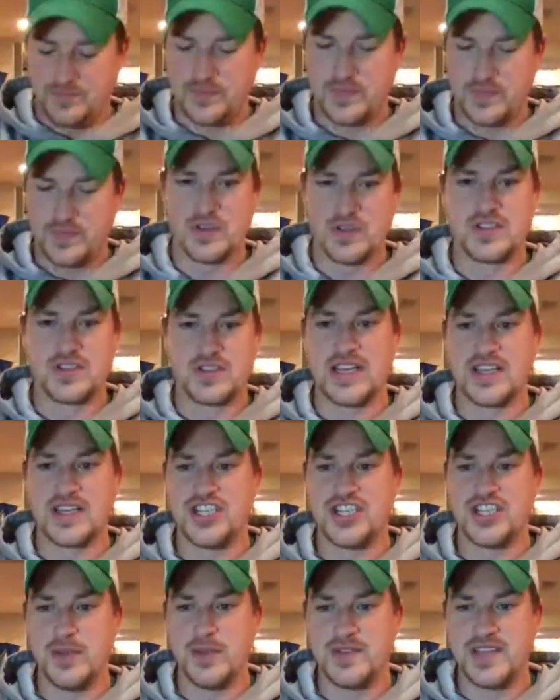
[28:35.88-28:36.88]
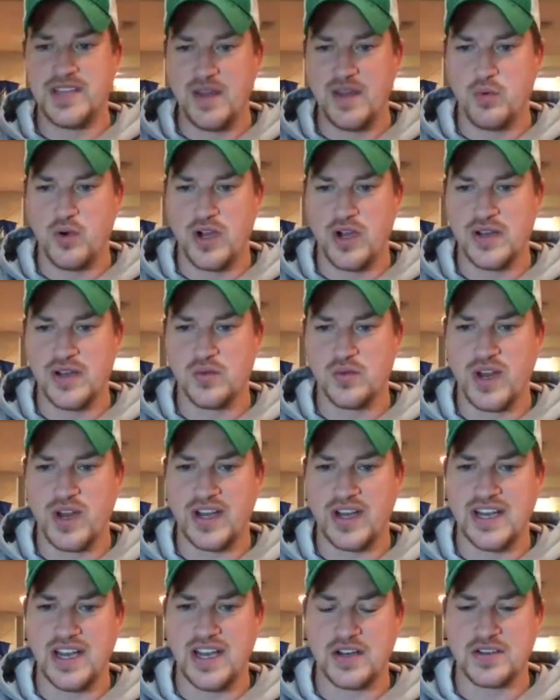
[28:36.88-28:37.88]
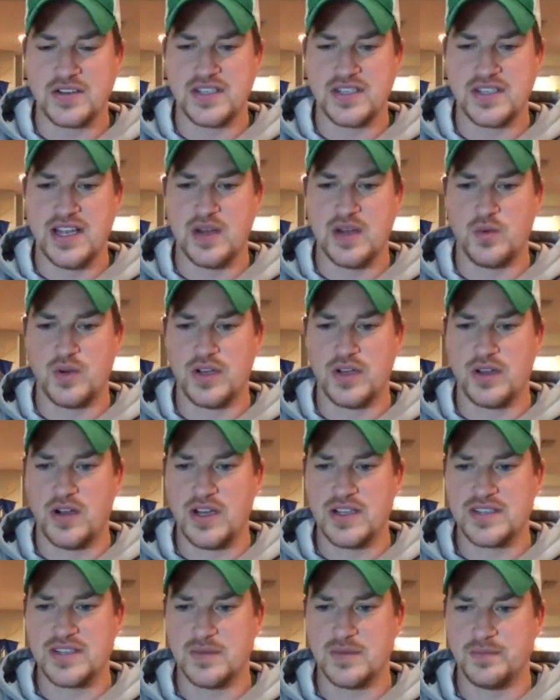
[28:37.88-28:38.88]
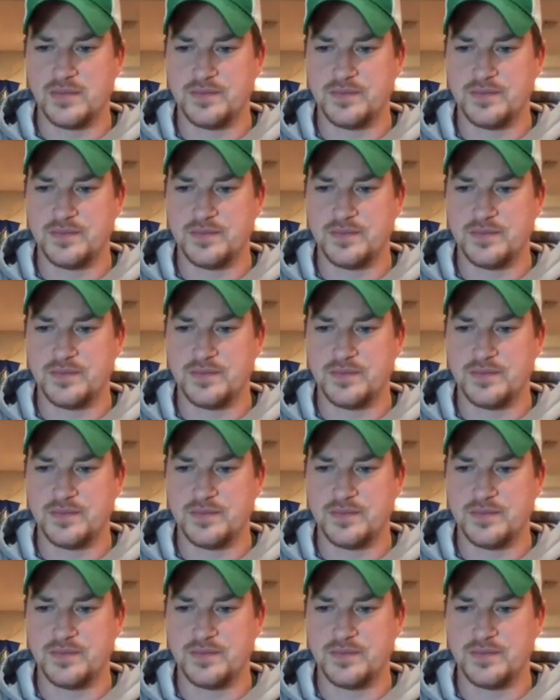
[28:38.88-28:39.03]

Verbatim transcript: Looks like Chibs had one and Rugged Nickerson had one. Awesome.